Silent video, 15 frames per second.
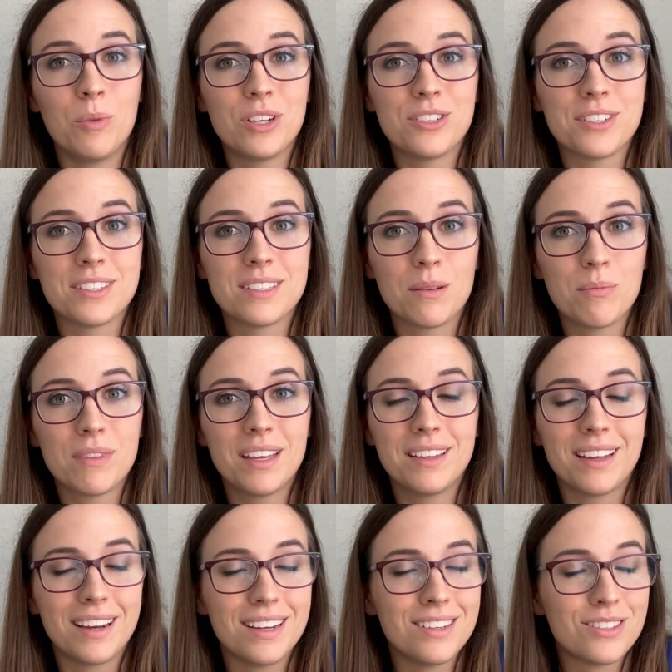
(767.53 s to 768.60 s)
which is something
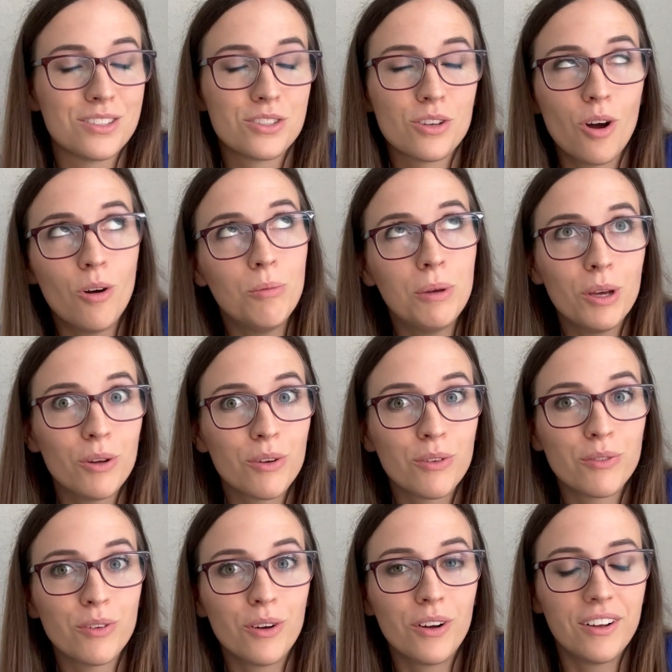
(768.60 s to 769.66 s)
that is so
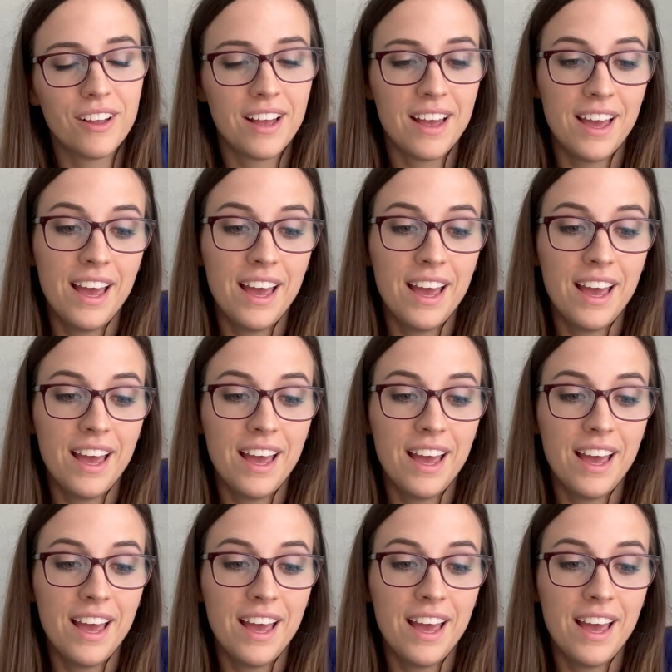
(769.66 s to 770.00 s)
beautiful